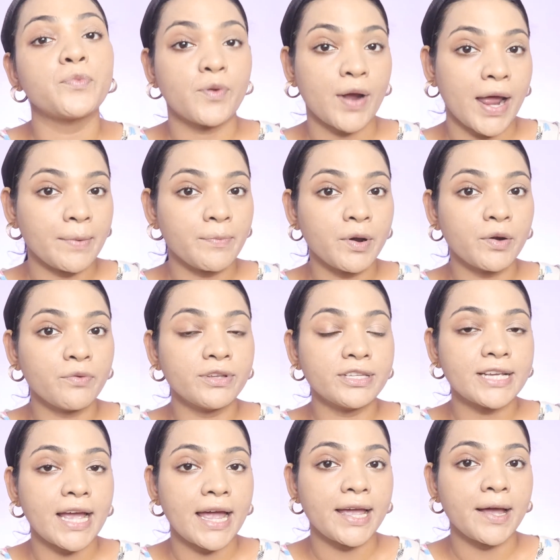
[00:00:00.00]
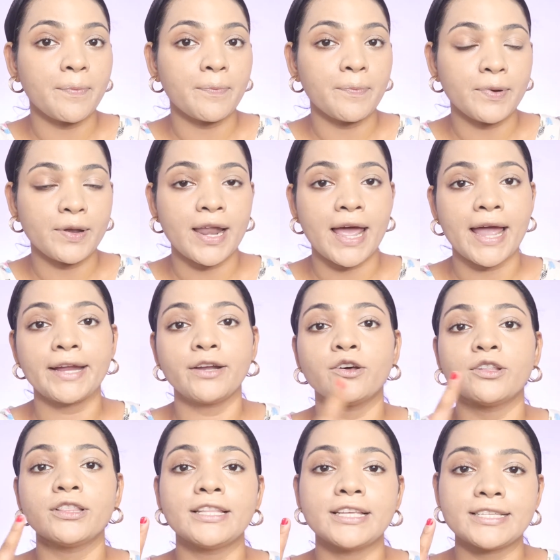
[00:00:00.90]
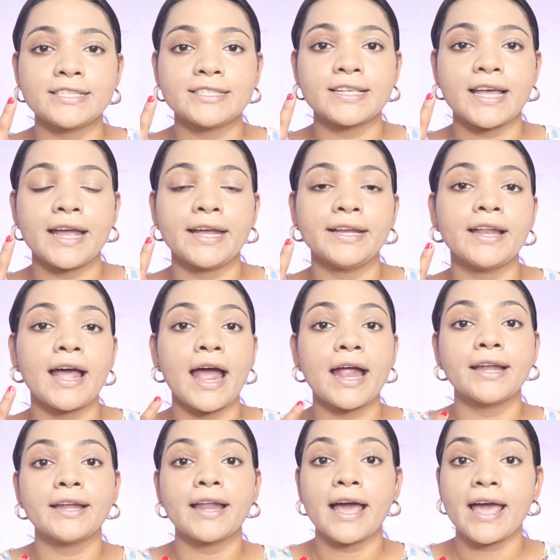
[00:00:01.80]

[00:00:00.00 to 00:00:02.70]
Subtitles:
primer which I applied on this side and